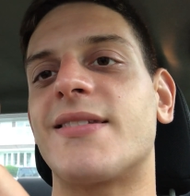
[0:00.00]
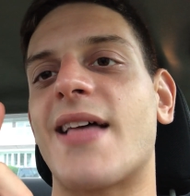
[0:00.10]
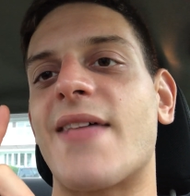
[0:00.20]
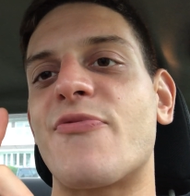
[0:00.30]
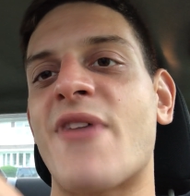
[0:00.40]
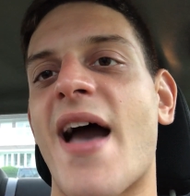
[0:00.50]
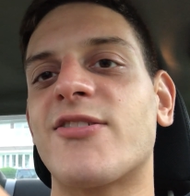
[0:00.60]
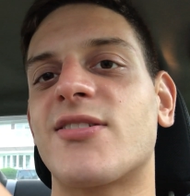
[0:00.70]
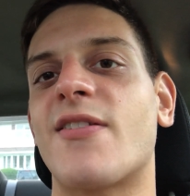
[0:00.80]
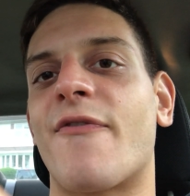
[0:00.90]

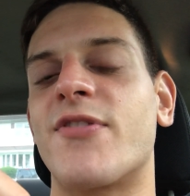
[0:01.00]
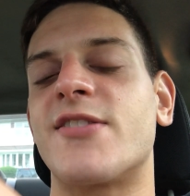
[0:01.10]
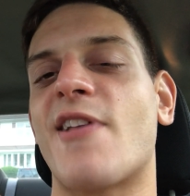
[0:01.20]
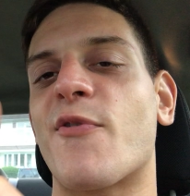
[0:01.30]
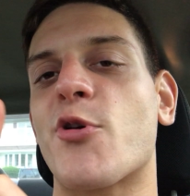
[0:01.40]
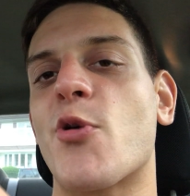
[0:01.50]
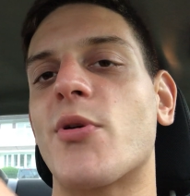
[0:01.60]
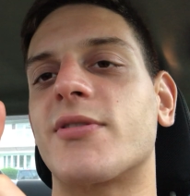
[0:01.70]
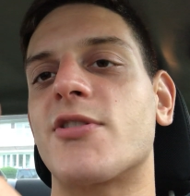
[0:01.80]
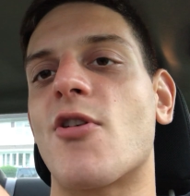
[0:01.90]
that stuff is never
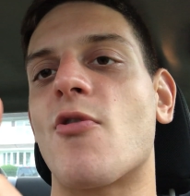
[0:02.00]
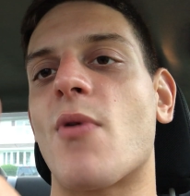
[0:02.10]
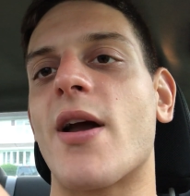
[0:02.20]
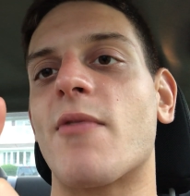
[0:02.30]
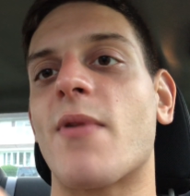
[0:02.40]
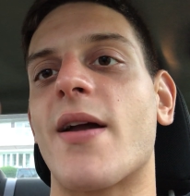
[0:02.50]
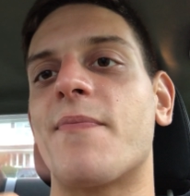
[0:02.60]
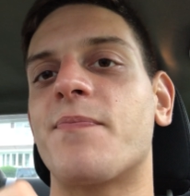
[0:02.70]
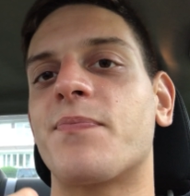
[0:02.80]
going to go away, right?